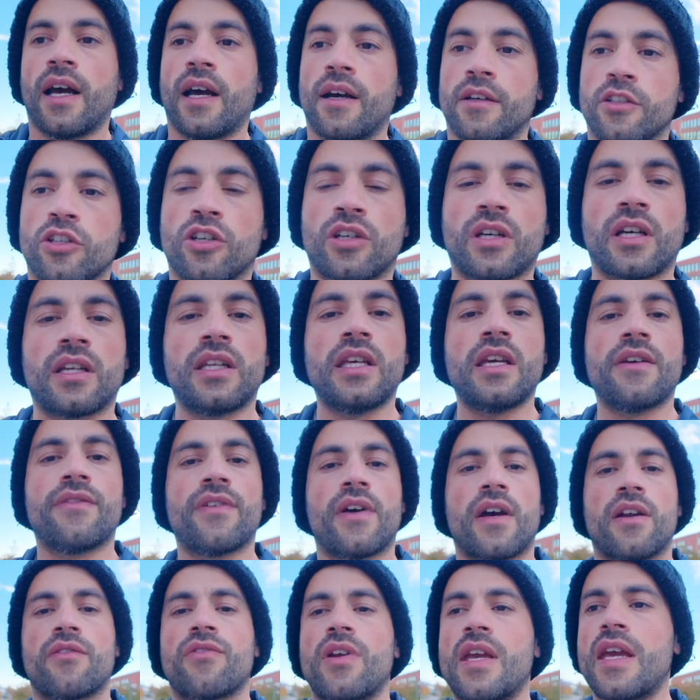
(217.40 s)
You can
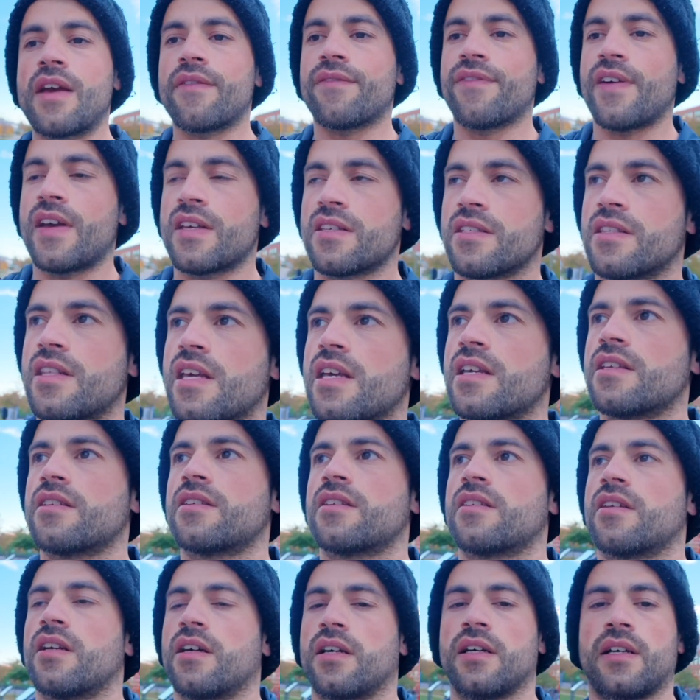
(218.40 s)
either reinvest
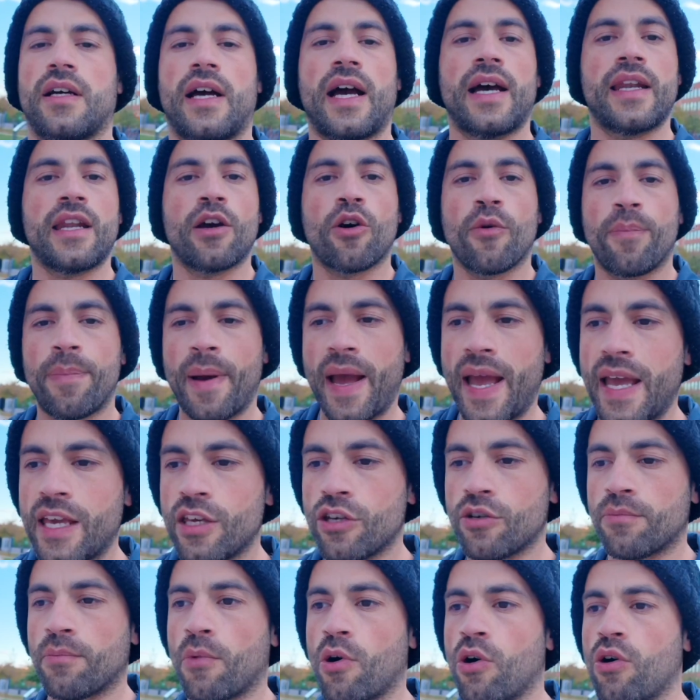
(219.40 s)
this and it will pay
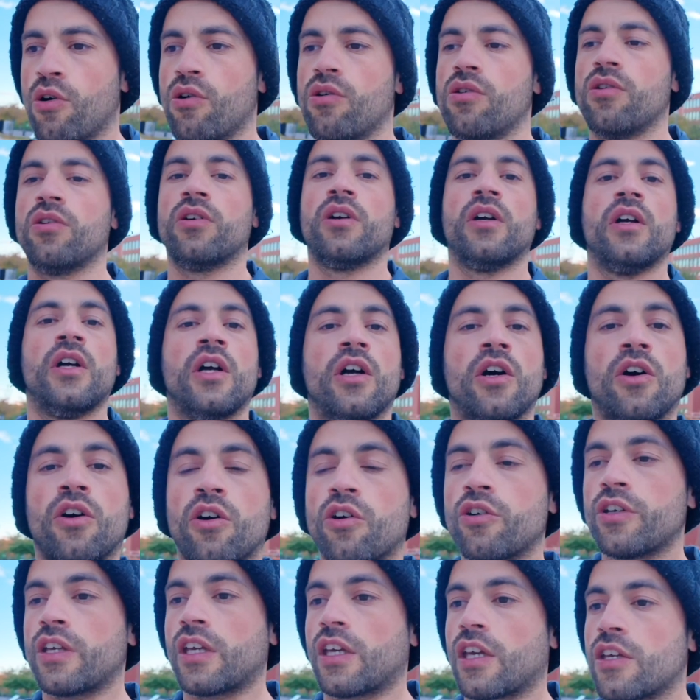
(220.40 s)
you more,
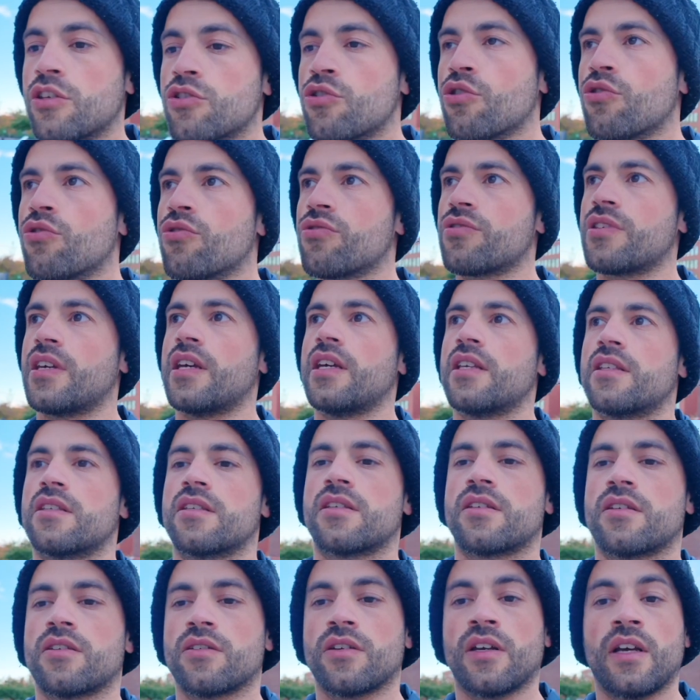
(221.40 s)
or you can use
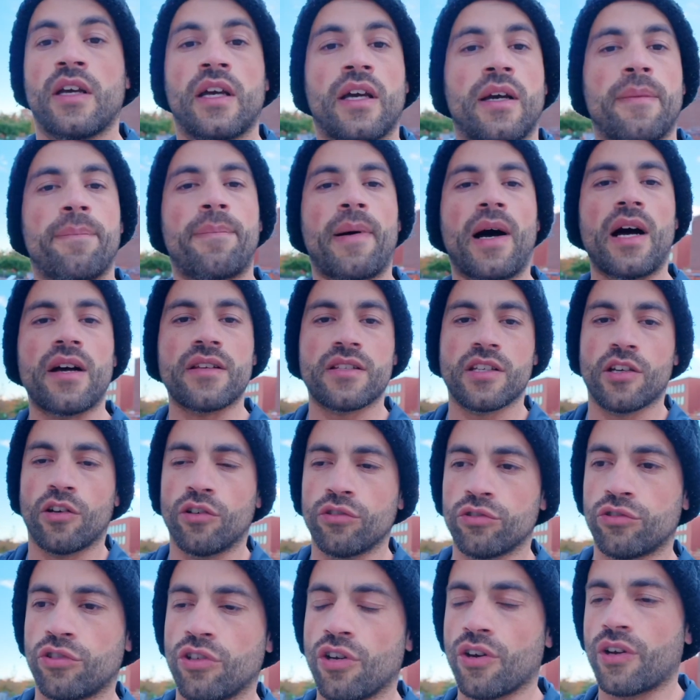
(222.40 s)
it, pass it
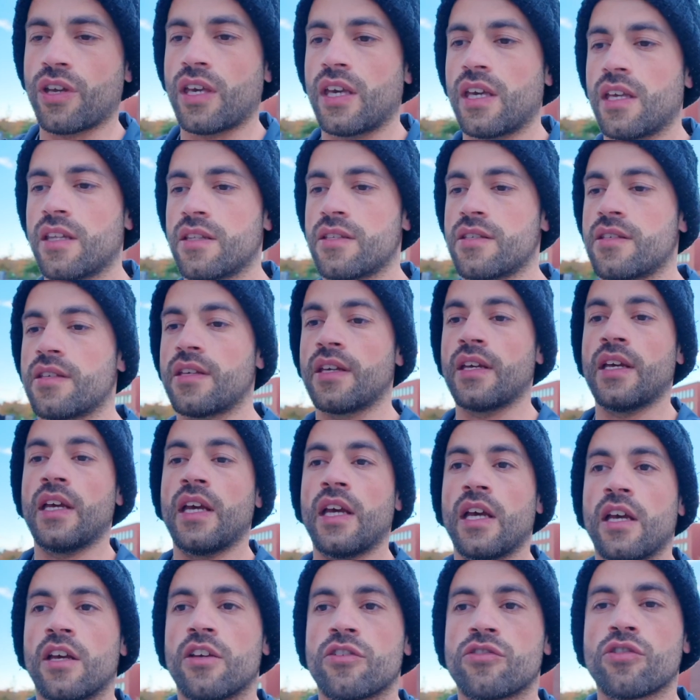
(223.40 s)
on to your kids.
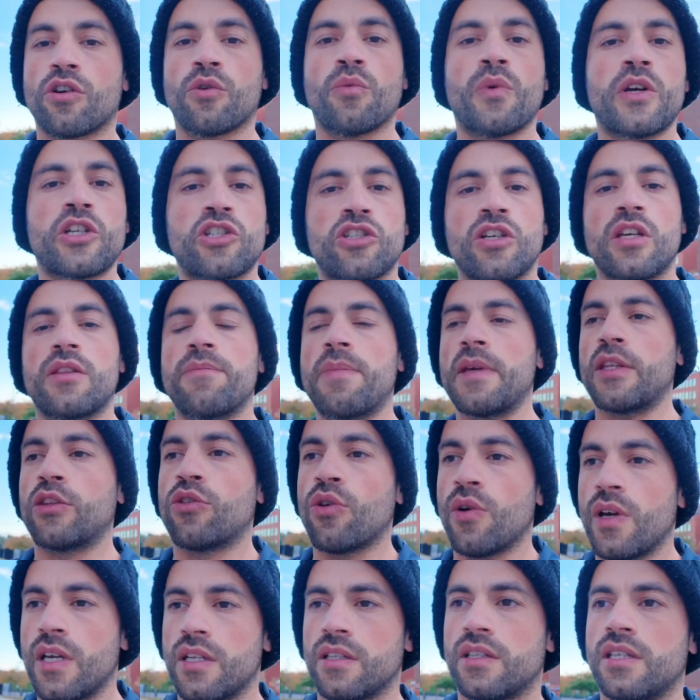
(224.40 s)
So we should be
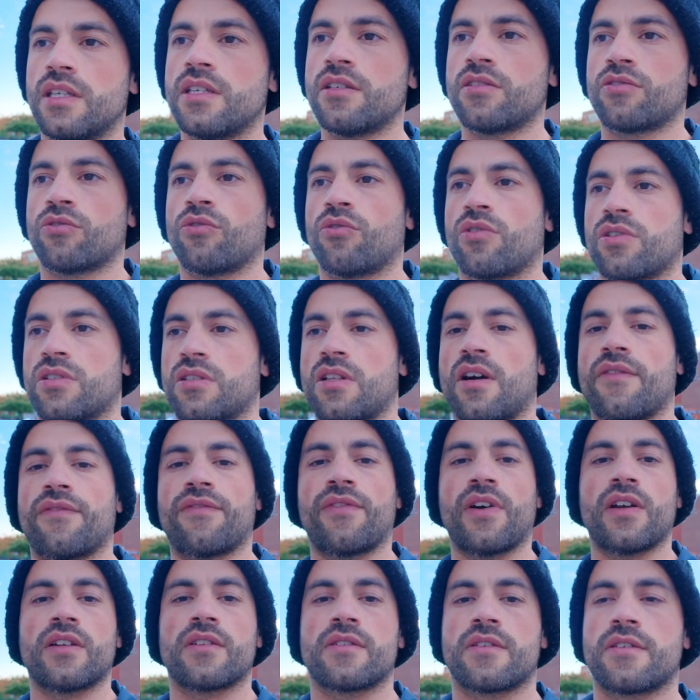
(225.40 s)
doing these sort of stuff,
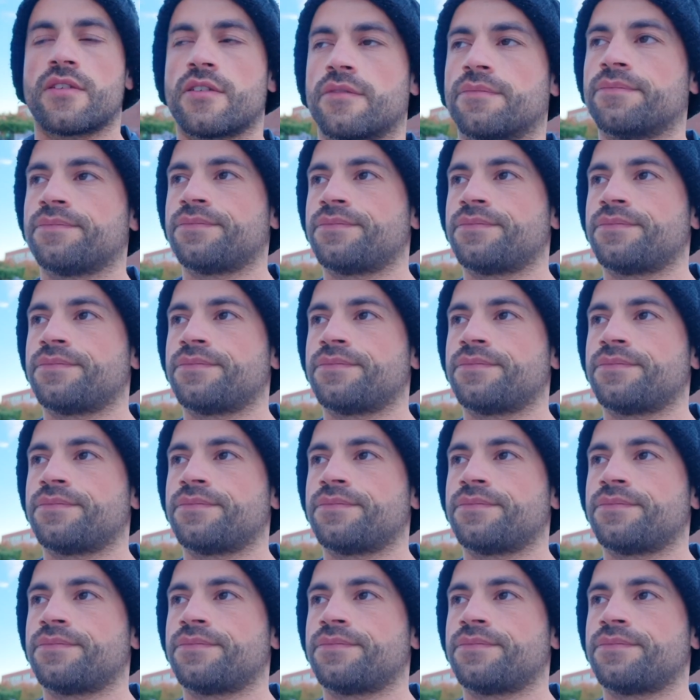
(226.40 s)
friends.